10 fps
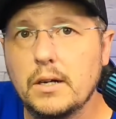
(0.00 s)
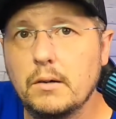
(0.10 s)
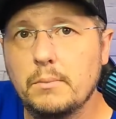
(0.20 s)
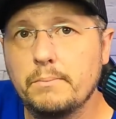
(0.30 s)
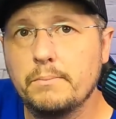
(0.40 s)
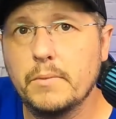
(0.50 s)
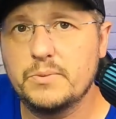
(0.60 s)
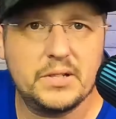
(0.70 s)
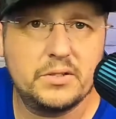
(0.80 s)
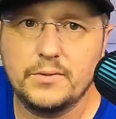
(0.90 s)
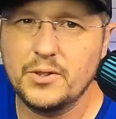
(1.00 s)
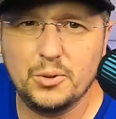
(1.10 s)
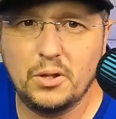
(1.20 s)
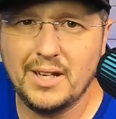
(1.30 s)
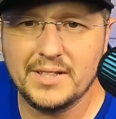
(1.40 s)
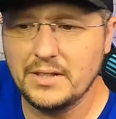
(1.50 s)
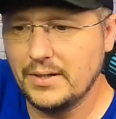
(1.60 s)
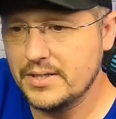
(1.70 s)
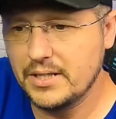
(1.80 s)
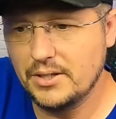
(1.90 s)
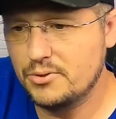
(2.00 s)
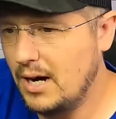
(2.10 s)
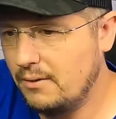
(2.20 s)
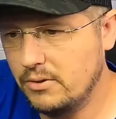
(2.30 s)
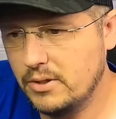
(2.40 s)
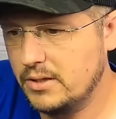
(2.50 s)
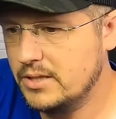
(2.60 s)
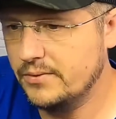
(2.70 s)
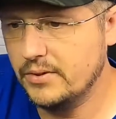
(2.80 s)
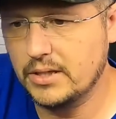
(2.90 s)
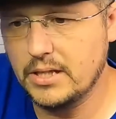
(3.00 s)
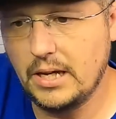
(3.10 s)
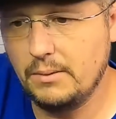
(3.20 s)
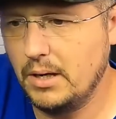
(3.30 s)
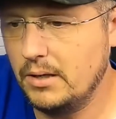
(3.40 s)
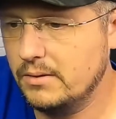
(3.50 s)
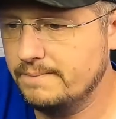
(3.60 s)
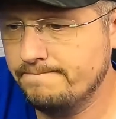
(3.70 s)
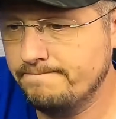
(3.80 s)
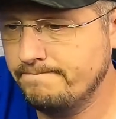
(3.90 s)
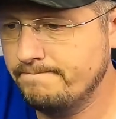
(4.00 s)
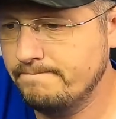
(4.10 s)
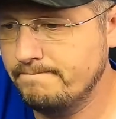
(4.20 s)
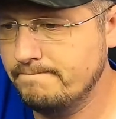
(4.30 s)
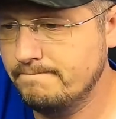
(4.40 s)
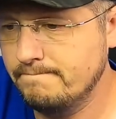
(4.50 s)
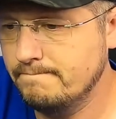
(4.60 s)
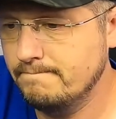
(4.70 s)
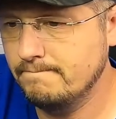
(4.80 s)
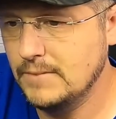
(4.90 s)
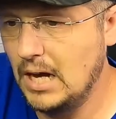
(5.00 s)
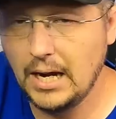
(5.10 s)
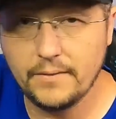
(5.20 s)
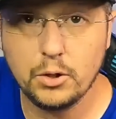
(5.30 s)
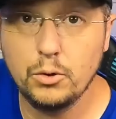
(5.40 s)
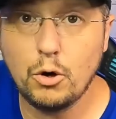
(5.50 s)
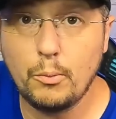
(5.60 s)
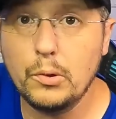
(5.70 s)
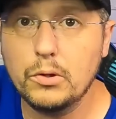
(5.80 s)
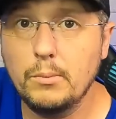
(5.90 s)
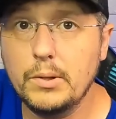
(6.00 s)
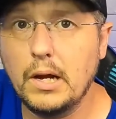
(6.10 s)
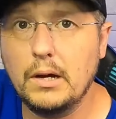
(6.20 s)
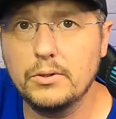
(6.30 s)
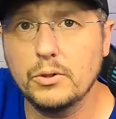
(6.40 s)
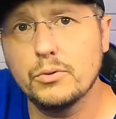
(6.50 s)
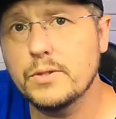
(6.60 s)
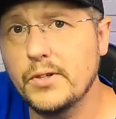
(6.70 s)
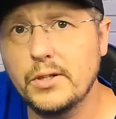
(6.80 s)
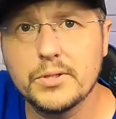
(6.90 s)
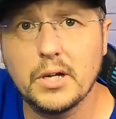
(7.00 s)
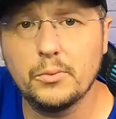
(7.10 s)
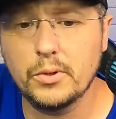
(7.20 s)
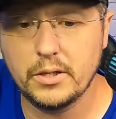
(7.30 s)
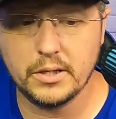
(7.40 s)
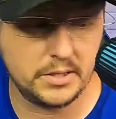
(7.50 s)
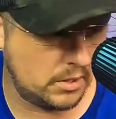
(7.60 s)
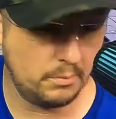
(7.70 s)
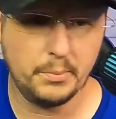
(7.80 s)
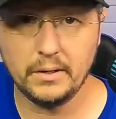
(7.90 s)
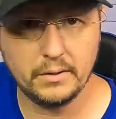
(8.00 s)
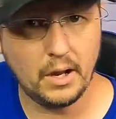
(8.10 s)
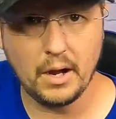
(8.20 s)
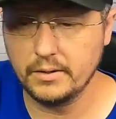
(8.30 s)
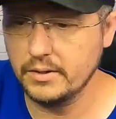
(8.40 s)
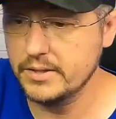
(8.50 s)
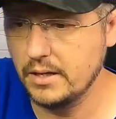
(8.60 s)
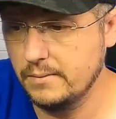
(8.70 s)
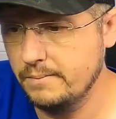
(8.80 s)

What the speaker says: Especially if you're doing a lot of stuff outside, traveling, stuff like that, man. I have the new GoPro coming. I'll do some videos on it when it does. I'll compare the 9 and the 10.